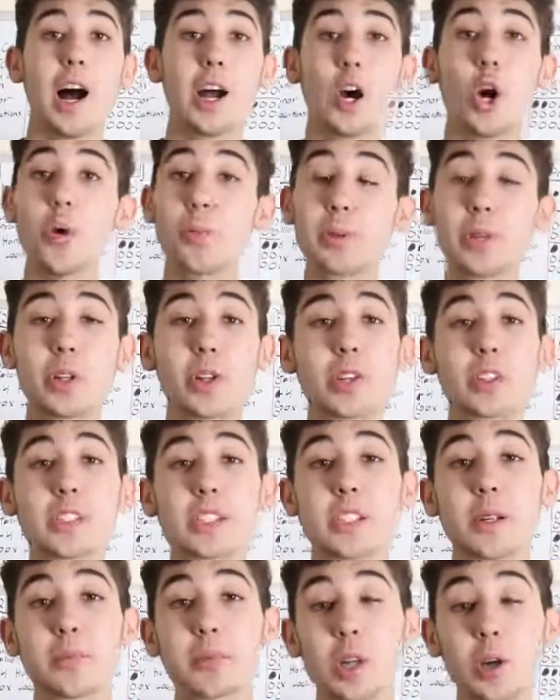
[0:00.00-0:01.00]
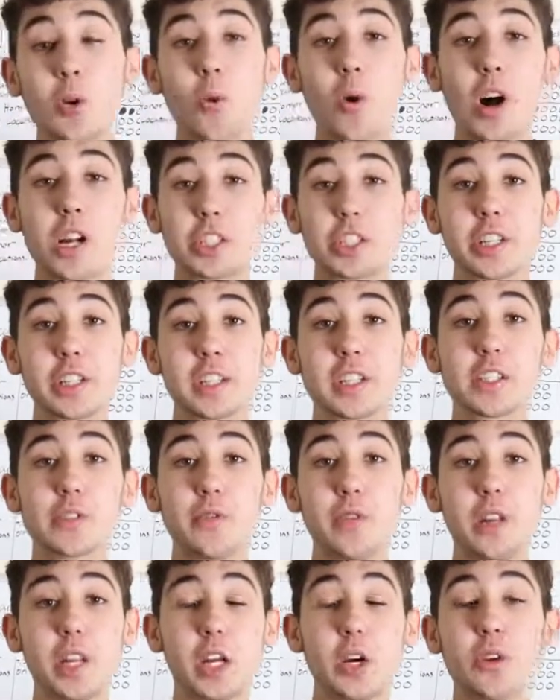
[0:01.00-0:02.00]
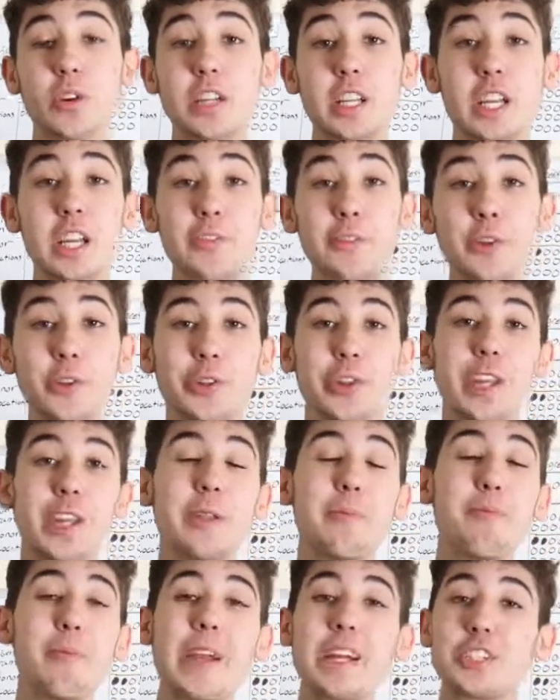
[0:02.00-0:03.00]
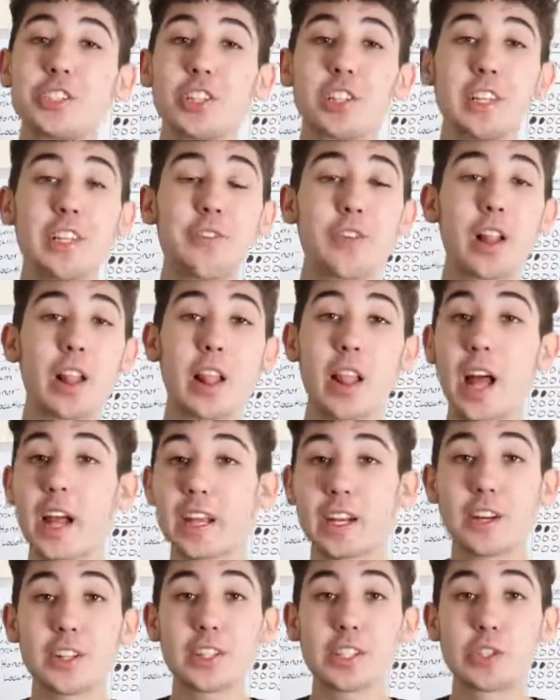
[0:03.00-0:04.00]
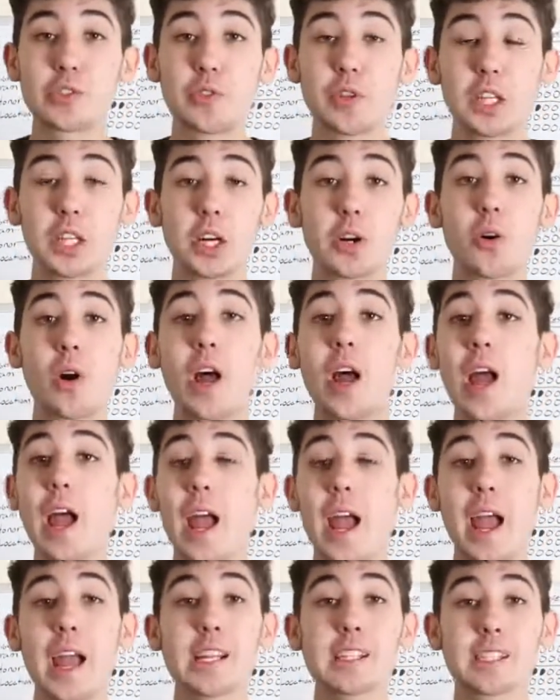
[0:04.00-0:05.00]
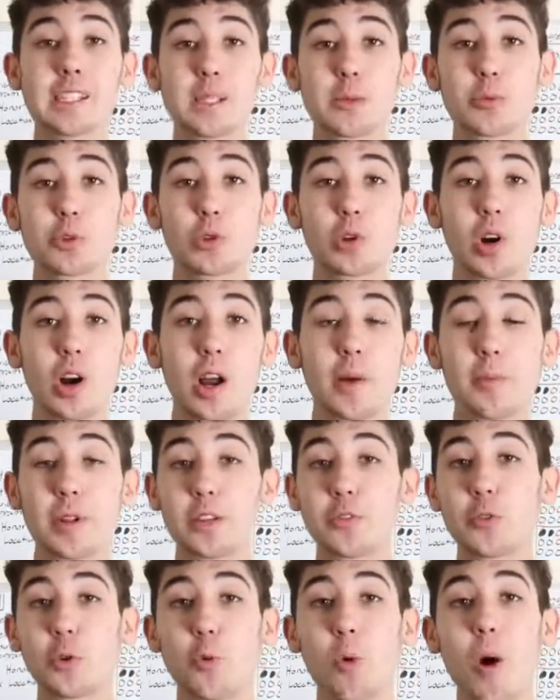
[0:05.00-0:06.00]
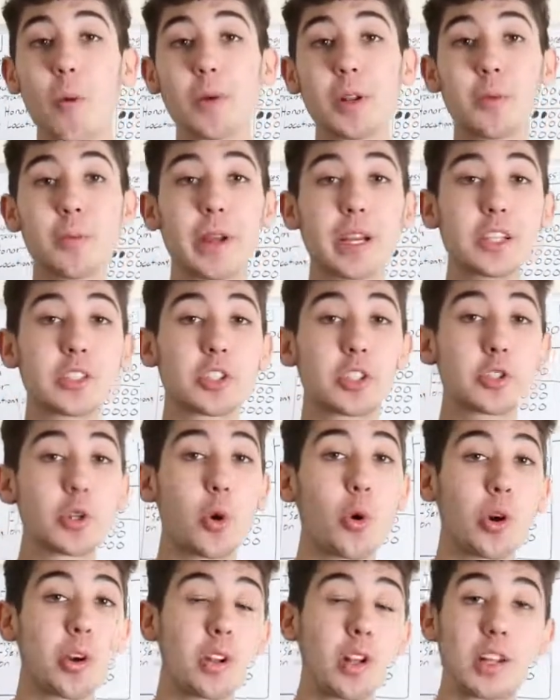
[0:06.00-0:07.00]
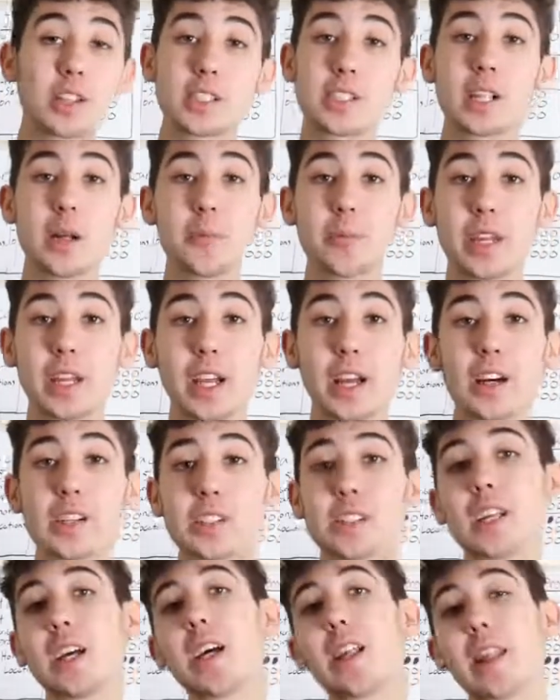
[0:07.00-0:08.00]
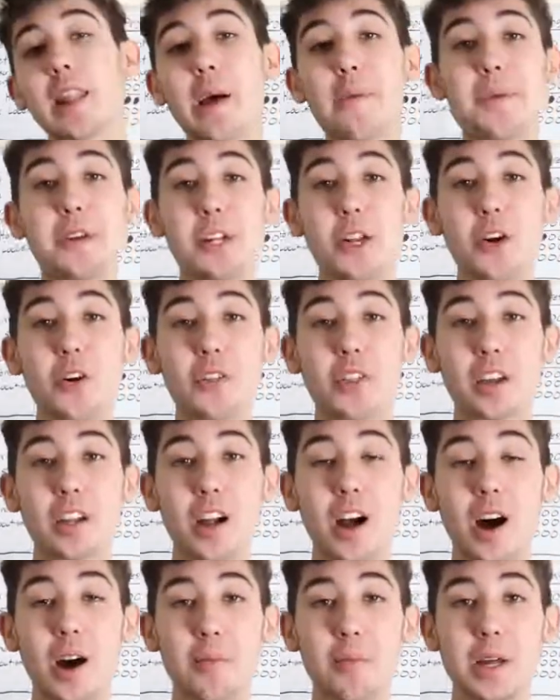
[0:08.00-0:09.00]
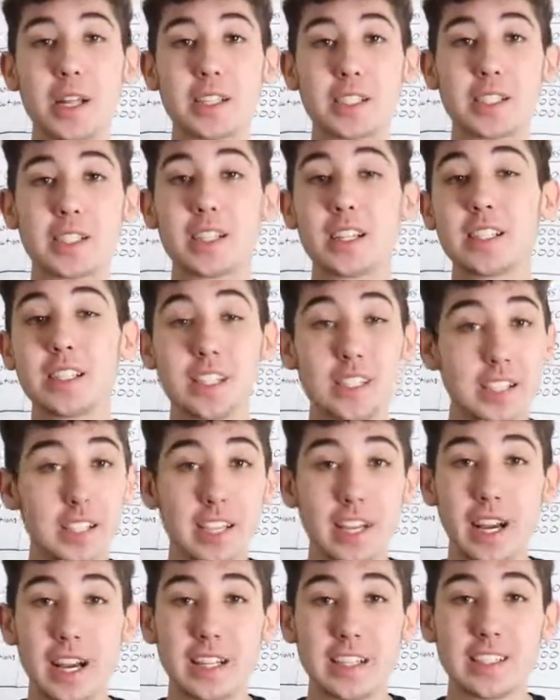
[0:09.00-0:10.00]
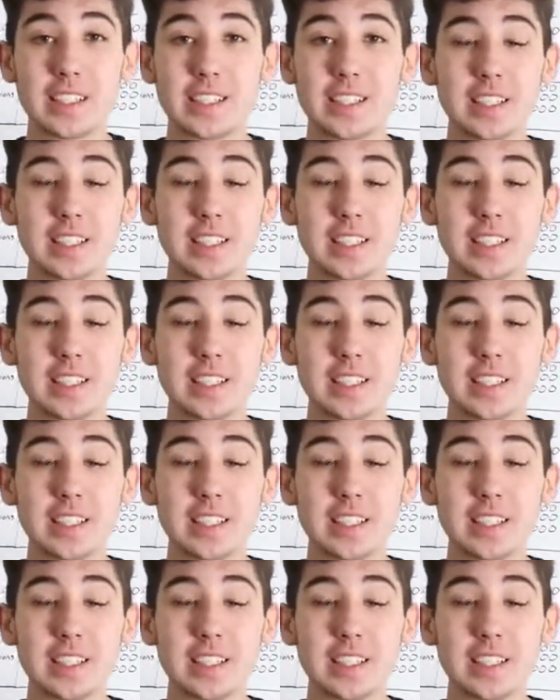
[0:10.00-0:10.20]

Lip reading: I hope you learned something watching this video, and if you did, make sure to leave a like on this video and subscribe. And if you want me to make a tutorial on something else, let me know in the comments. See you guys.